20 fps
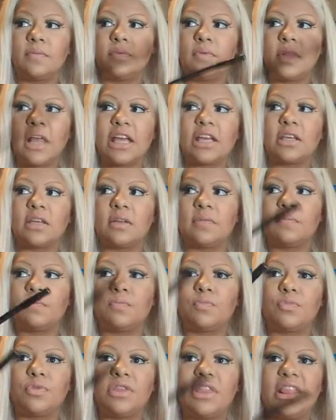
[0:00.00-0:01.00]

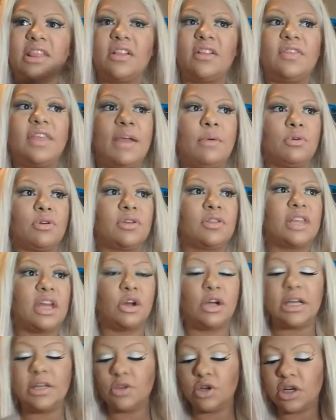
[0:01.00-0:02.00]

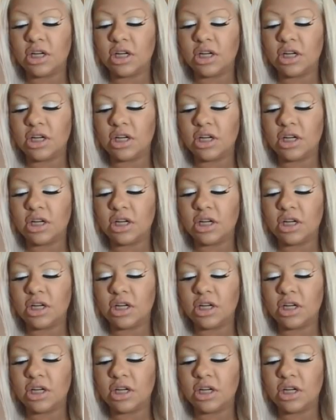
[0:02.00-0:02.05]
either